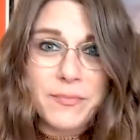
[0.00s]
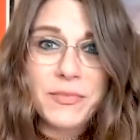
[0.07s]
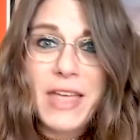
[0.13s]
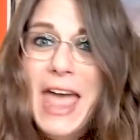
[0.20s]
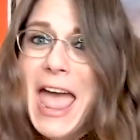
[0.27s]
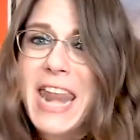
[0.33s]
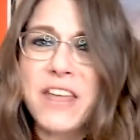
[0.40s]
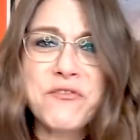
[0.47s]

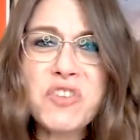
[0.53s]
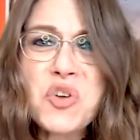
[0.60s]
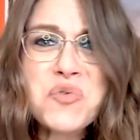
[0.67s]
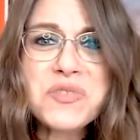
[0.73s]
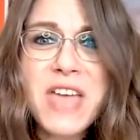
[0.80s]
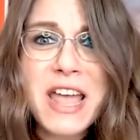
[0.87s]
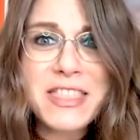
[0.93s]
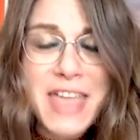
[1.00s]
And if you
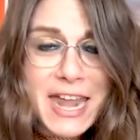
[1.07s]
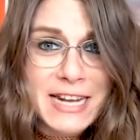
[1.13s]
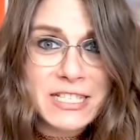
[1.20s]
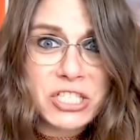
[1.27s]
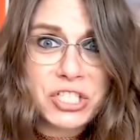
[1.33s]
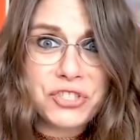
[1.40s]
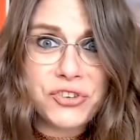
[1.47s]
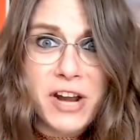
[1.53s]
think that it's
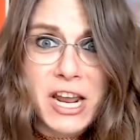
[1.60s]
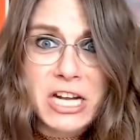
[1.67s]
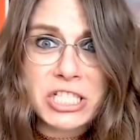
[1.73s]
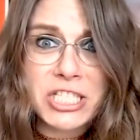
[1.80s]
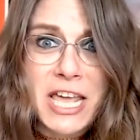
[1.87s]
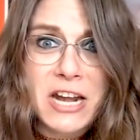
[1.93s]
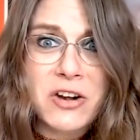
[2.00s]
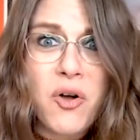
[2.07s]
strange
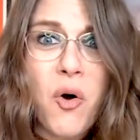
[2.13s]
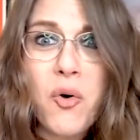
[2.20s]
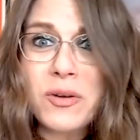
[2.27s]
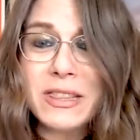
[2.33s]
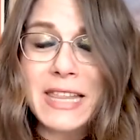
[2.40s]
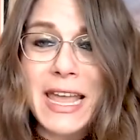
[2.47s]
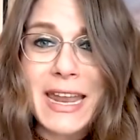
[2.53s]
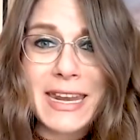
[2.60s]
that an old
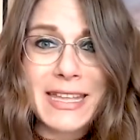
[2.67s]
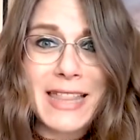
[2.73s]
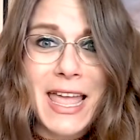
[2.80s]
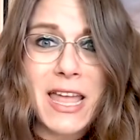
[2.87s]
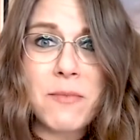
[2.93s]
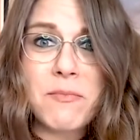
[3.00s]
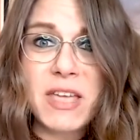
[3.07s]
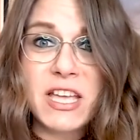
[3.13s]
lady like
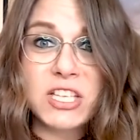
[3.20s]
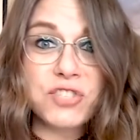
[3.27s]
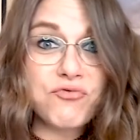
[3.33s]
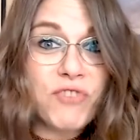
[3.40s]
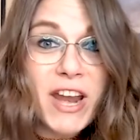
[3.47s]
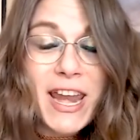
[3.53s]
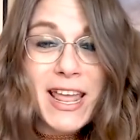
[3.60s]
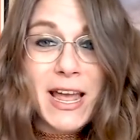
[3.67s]
me is
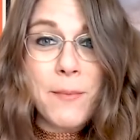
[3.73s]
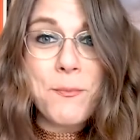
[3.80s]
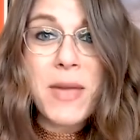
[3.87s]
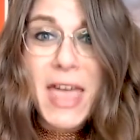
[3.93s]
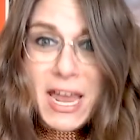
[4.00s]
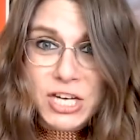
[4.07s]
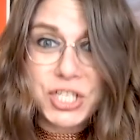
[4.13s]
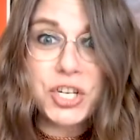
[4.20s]
reading a
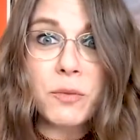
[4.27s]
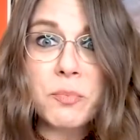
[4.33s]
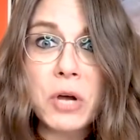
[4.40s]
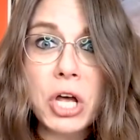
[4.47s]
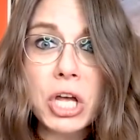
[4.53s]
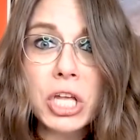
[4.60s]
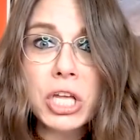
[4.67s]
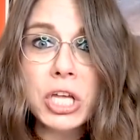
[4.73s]
picture
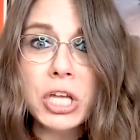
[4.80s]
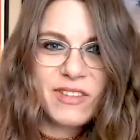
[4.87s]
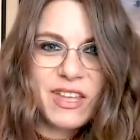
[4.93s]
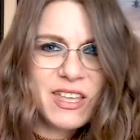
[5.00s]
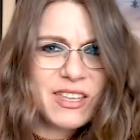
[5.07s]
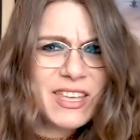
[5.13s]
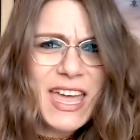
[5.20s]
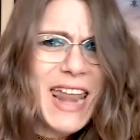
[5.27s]
book,
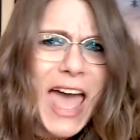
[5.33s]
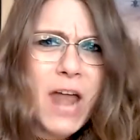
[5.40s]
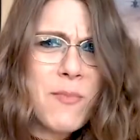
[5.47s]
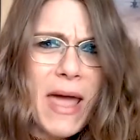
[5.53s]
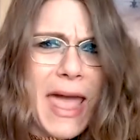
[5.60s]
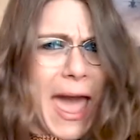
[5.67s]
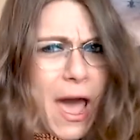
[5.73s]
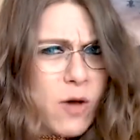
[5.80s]
get out of
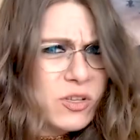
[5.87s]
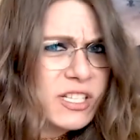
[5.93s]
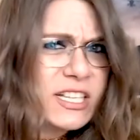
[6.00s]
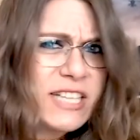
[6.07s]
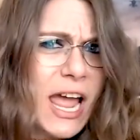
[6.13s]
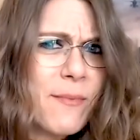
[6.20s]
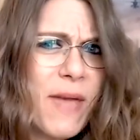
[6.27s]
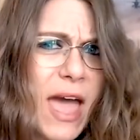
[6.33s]
my house, because
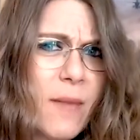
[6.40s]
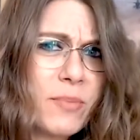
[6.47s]
I'm happy.